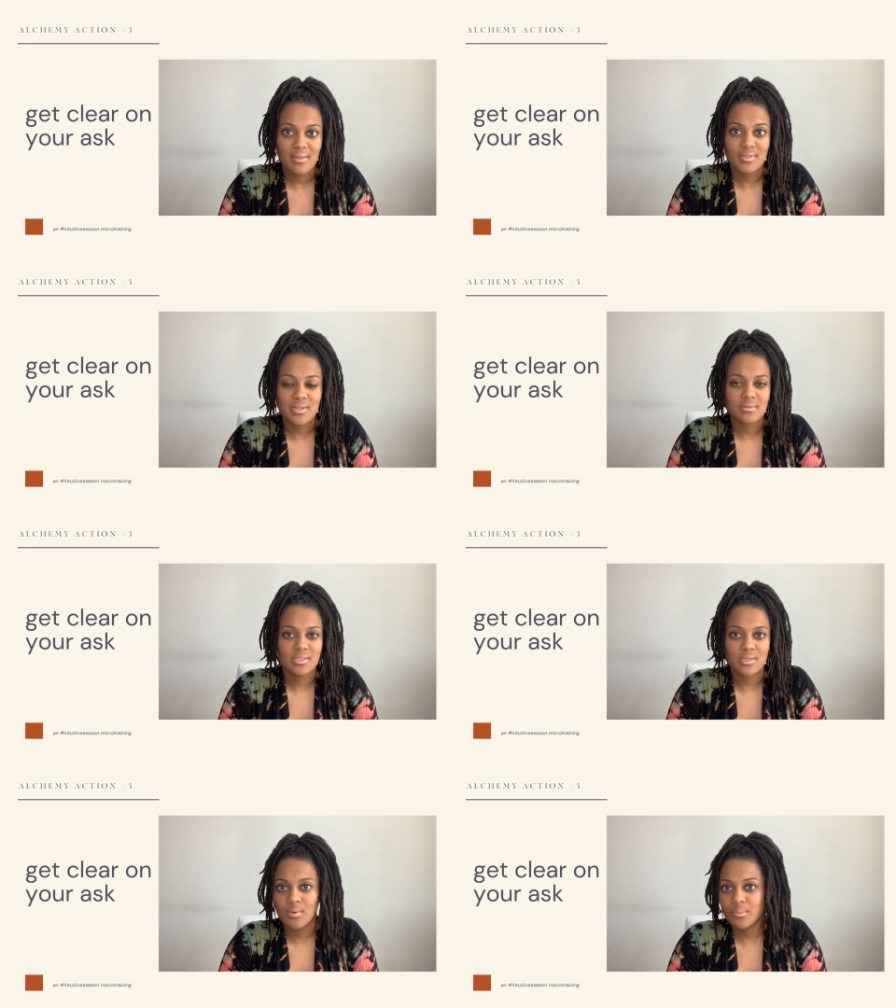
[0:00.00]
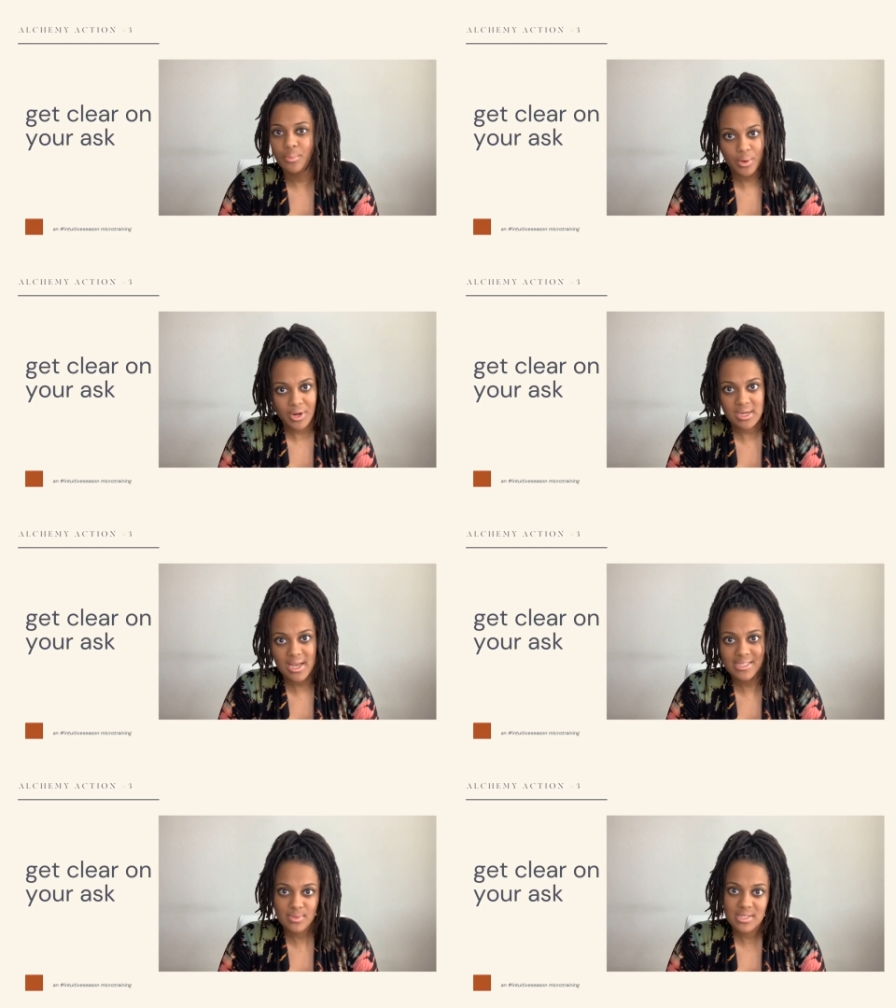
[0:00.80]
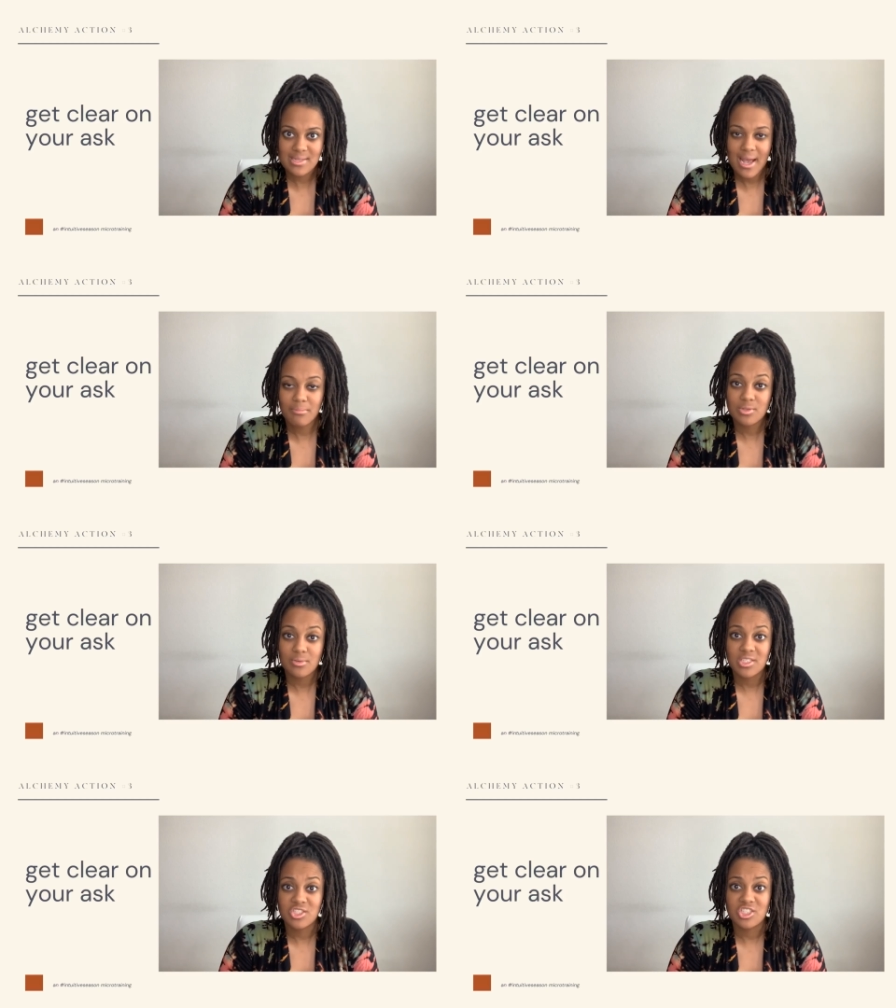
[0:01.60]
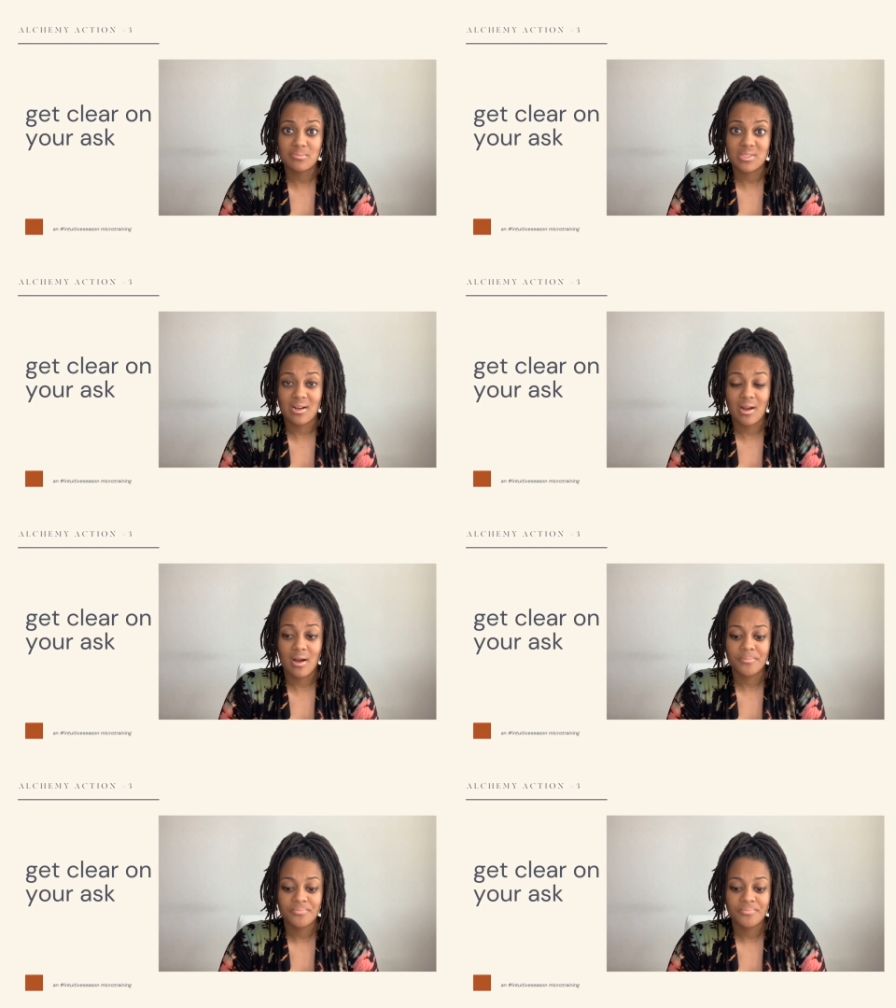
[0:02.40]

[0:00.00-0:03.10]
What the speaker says: Those are so important as we establish relationships that are